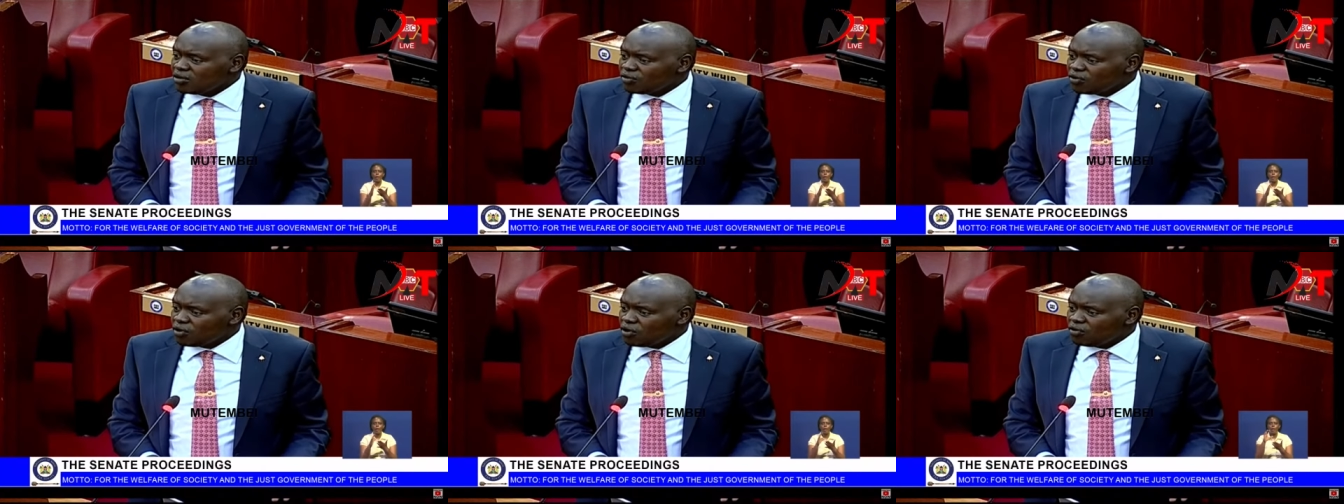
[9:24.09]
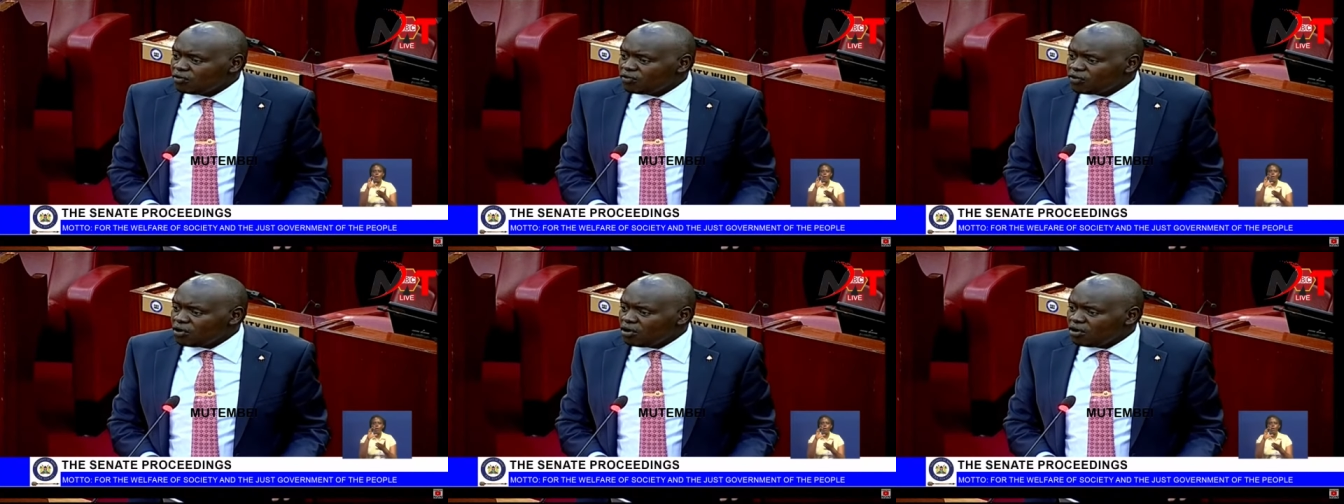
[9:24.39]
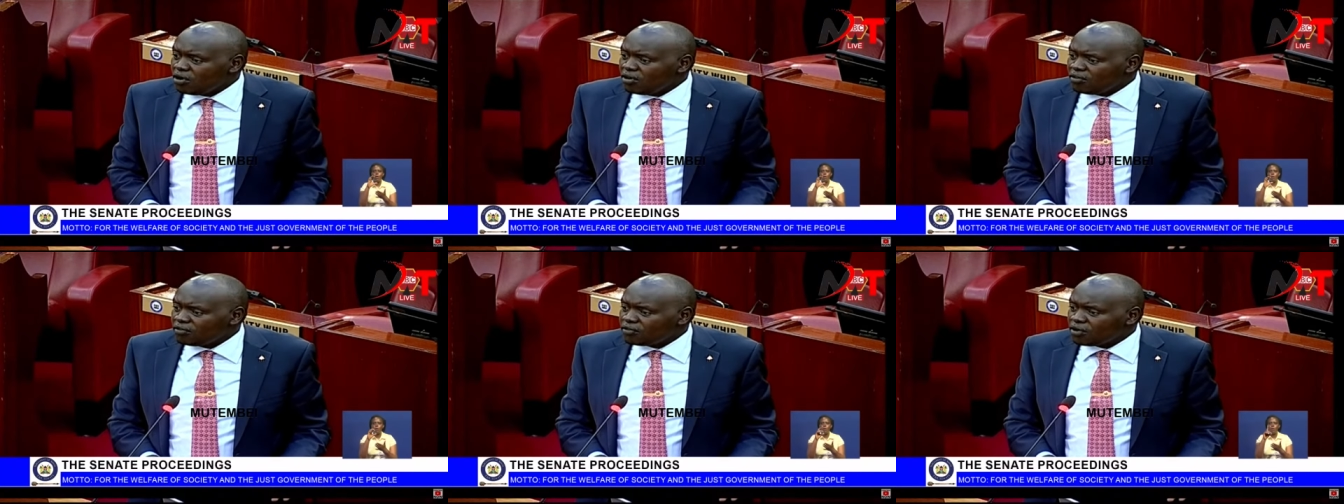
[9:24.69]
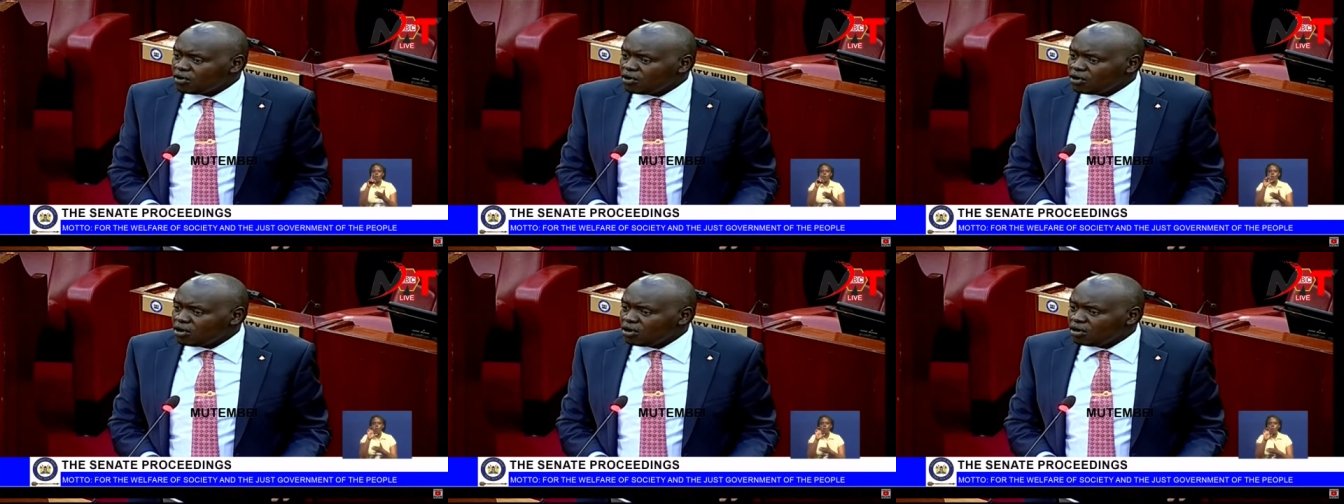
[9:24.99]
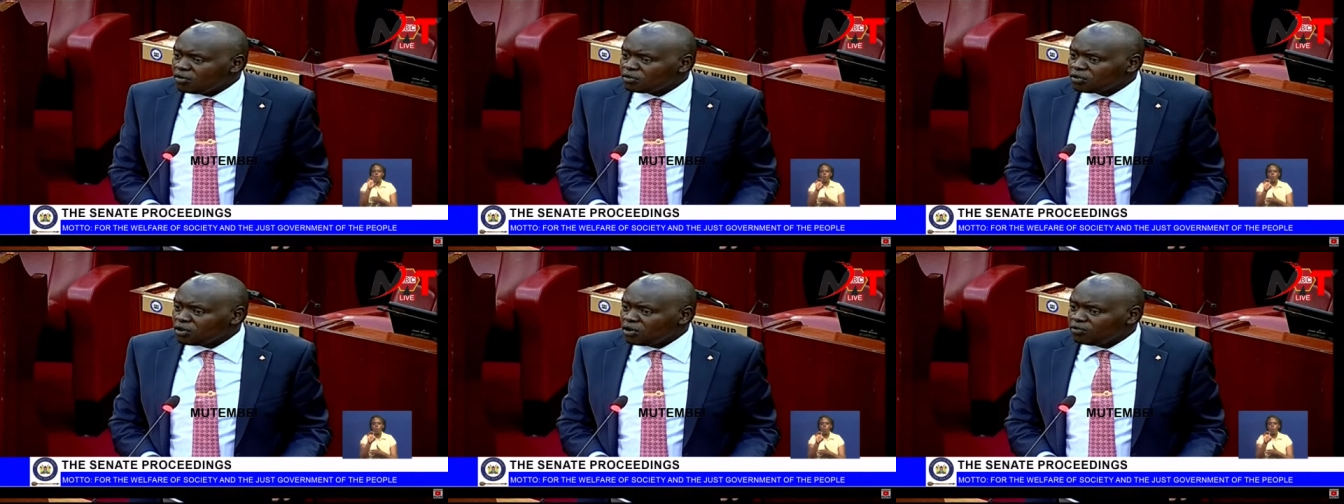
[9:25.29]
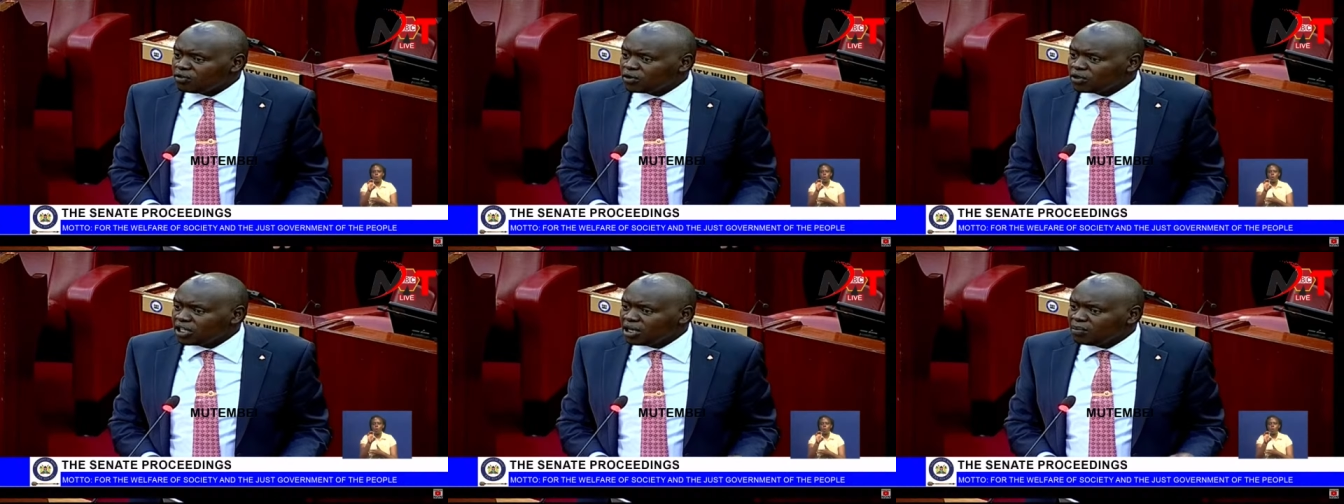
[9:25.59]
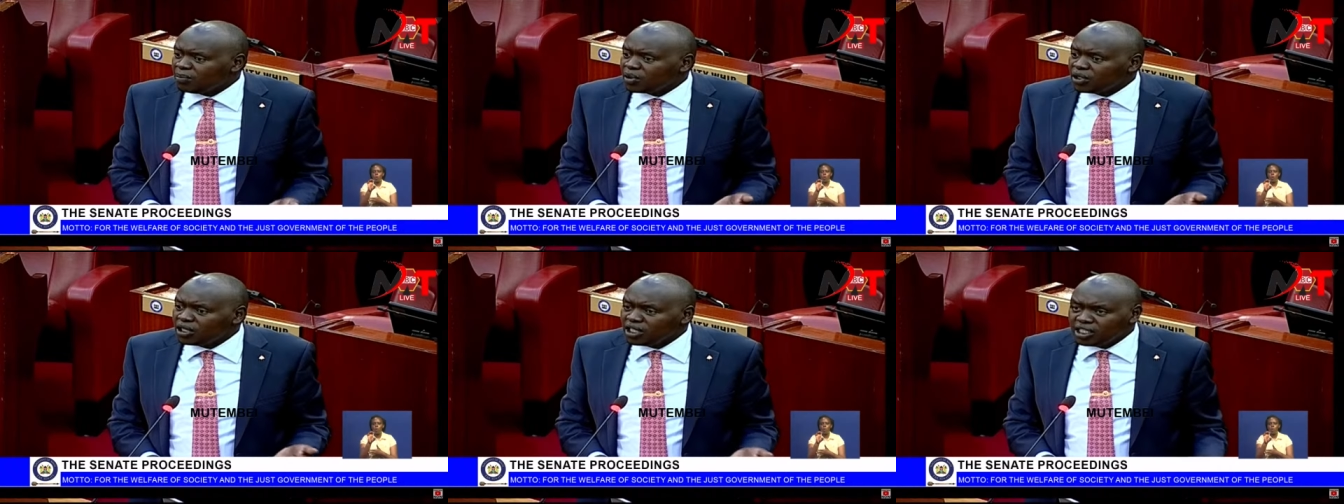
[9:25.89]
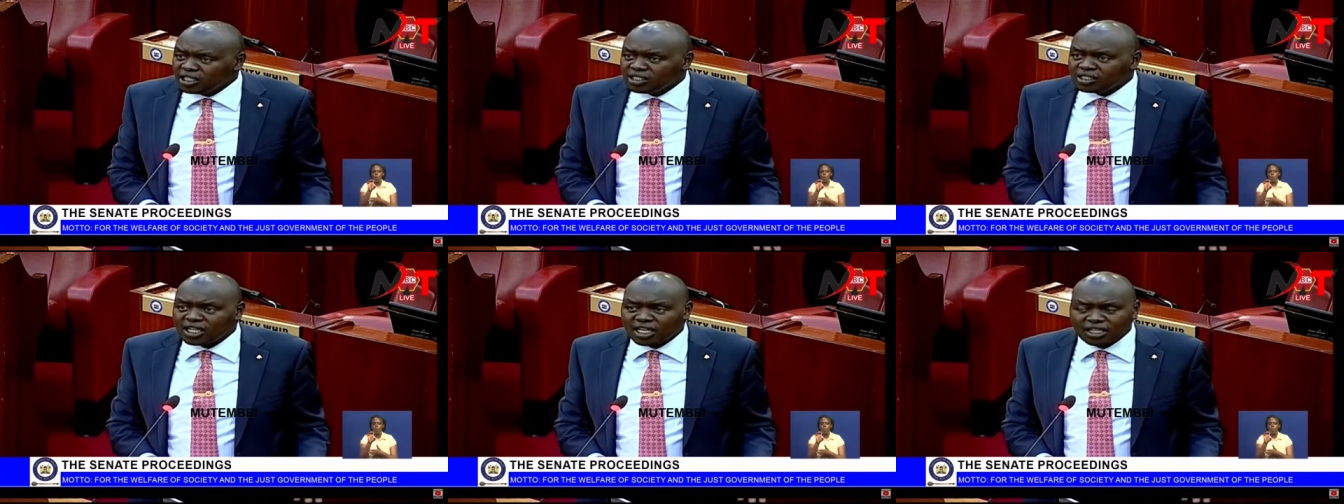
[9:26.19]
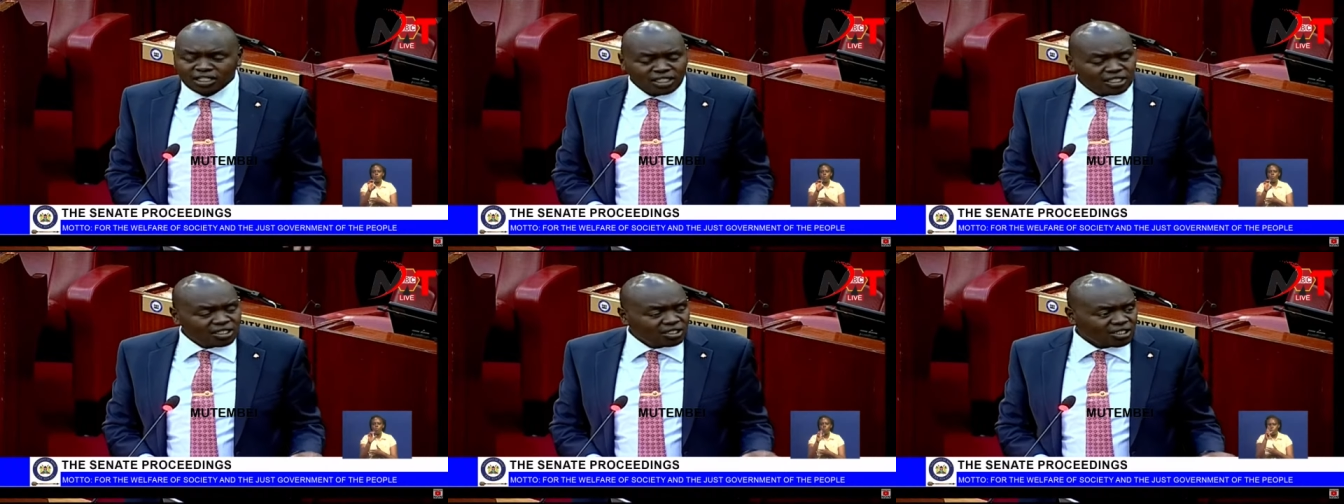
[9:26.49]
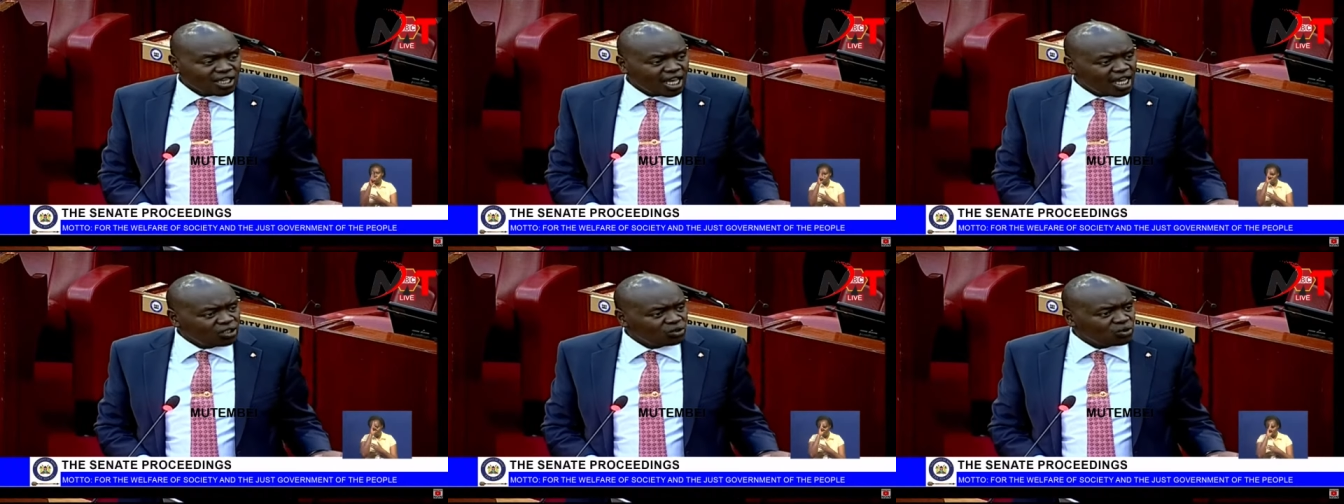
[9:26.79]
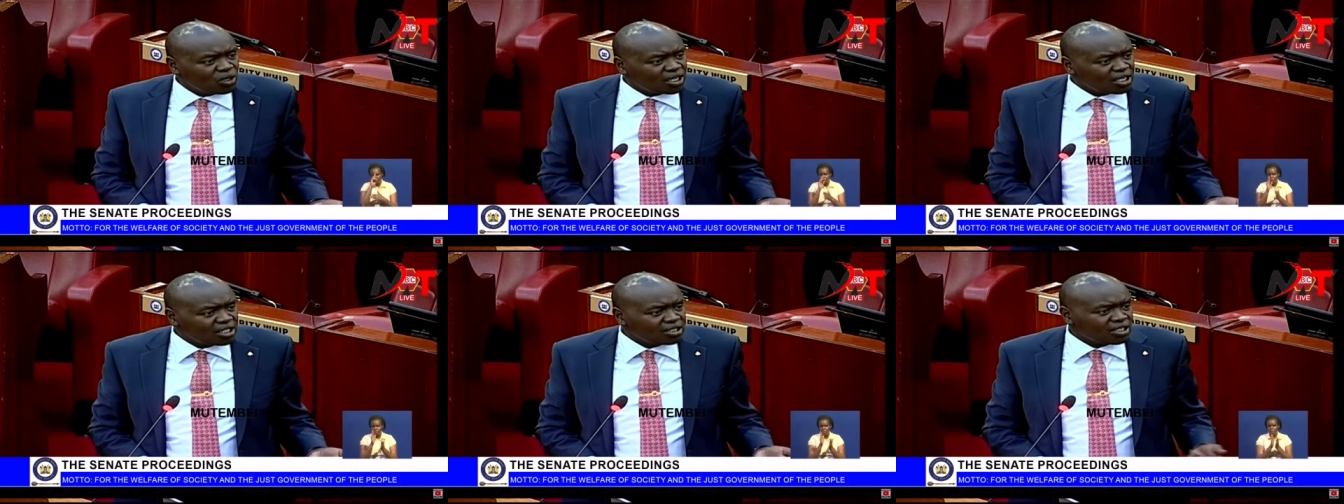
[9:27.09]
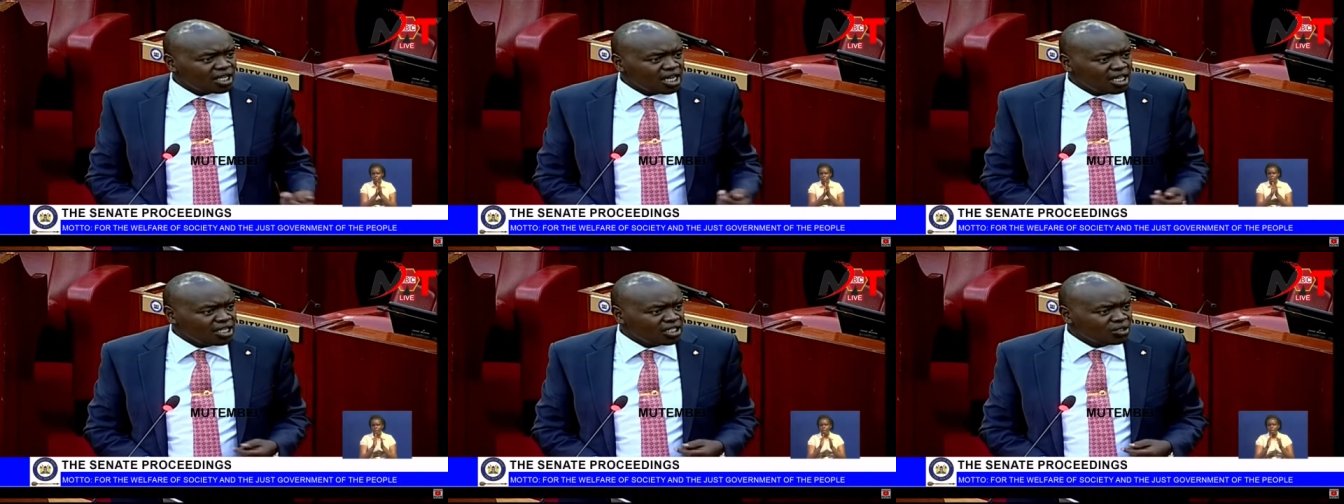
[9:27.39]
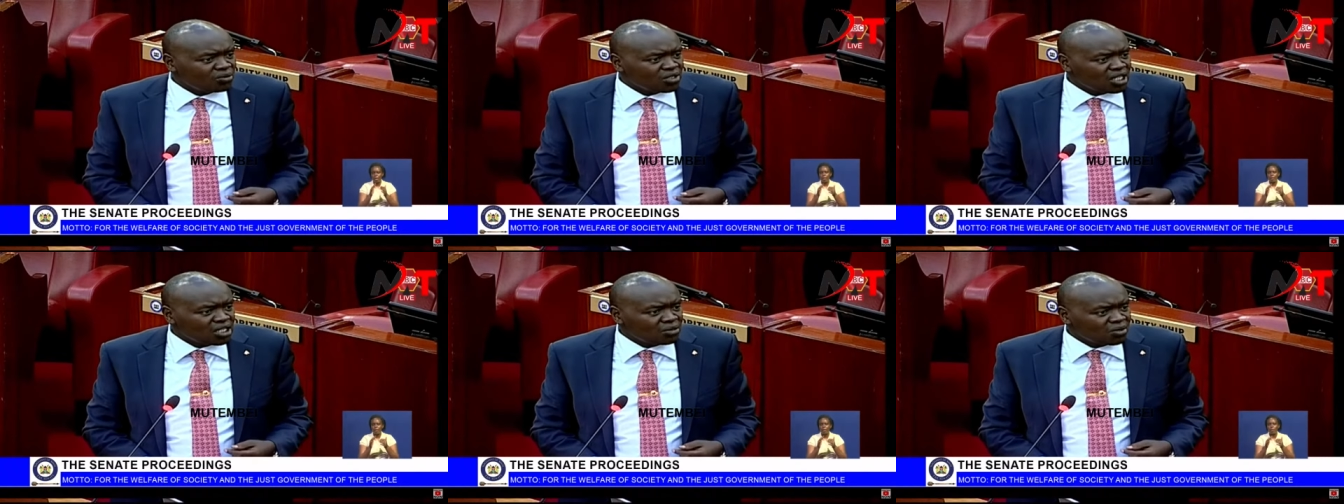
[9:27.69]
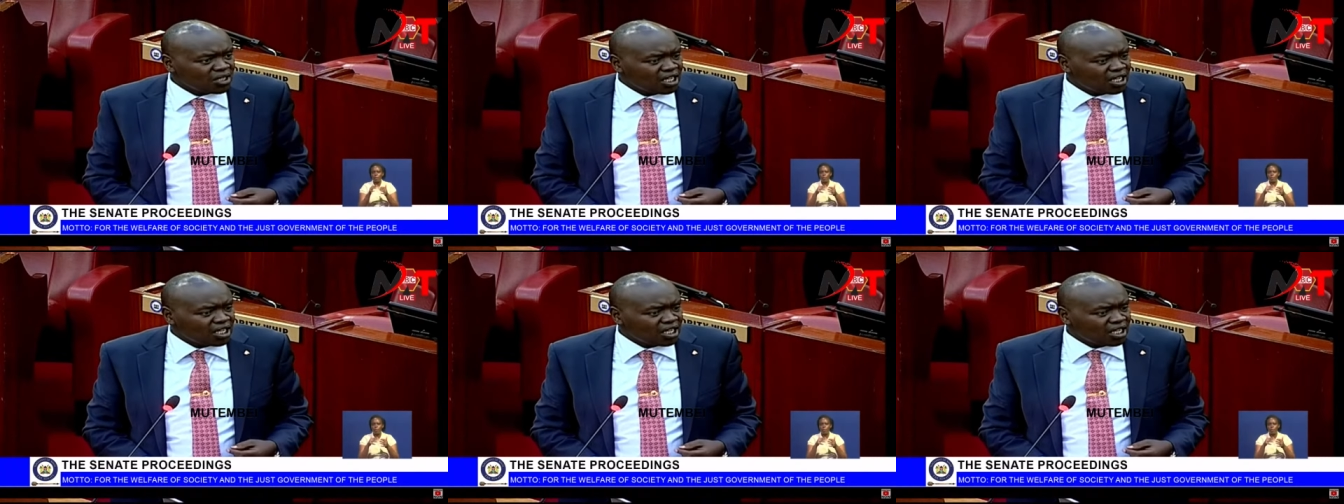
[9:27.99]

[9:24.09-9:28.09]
for, for, for, for, for the police and DCI to arrest Kenyans, Mr.